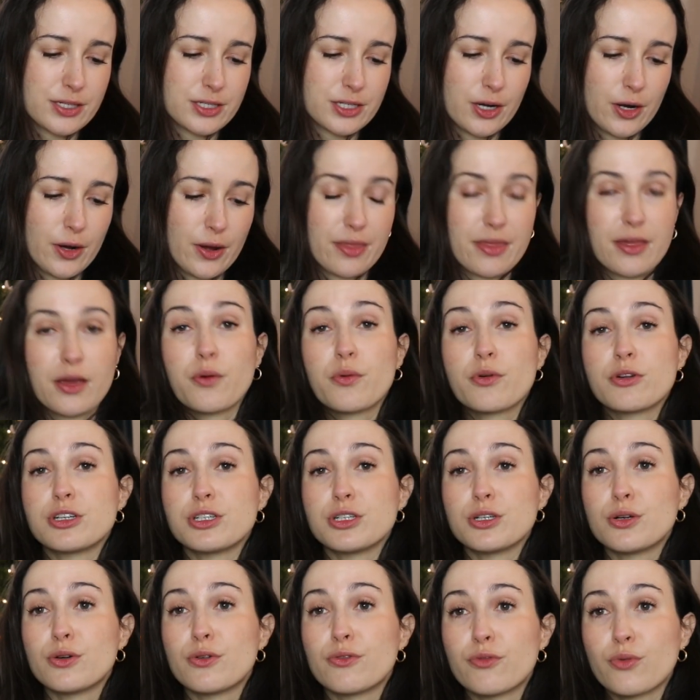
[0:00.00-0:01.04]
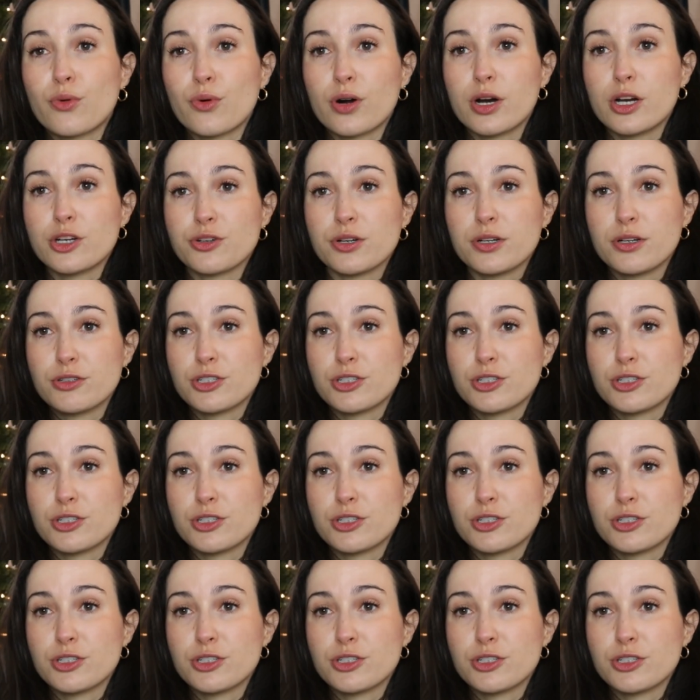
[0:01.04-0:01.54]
so I think we're due for a Trader